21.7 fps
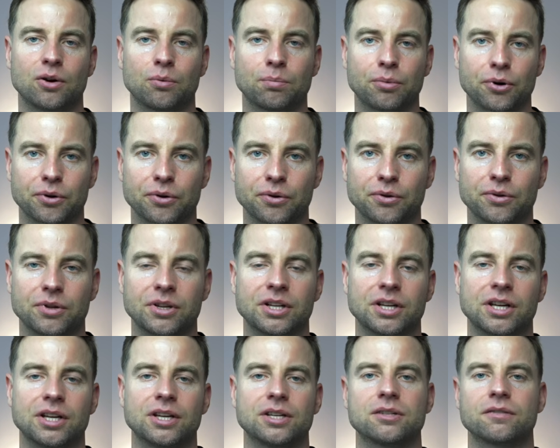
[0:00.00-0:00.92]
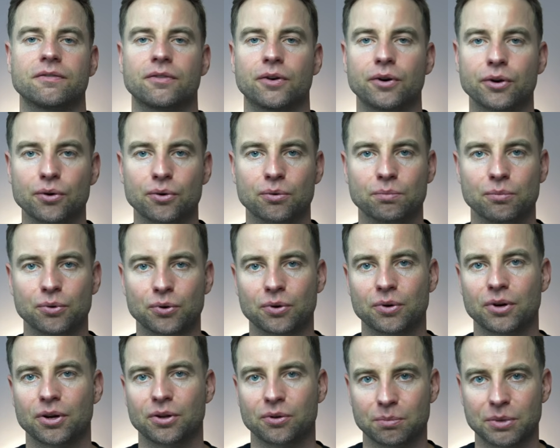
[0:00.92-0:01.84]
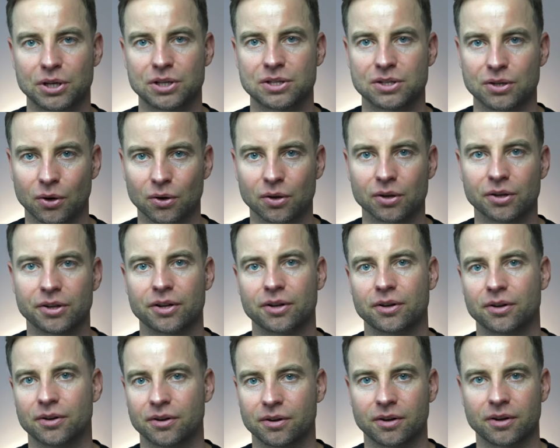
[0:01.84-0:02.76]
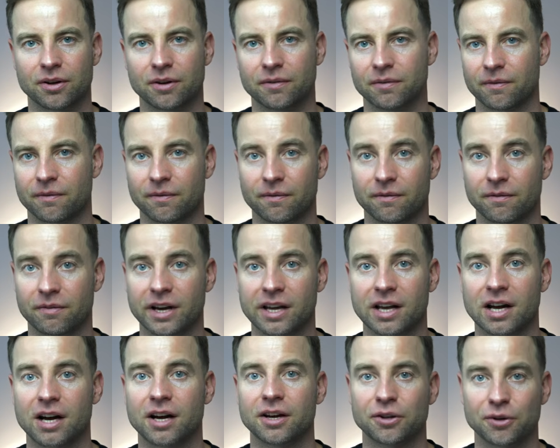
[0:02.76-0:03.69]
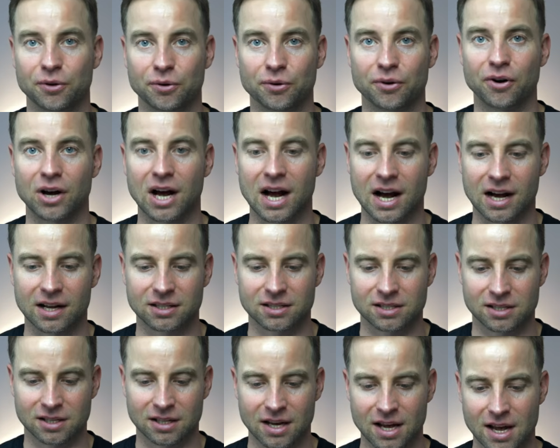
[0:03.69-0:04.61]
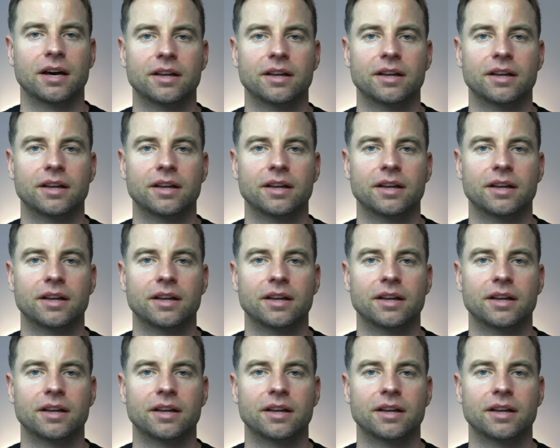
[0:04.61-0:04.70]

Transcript: opportunities for your book to be sold via your ads.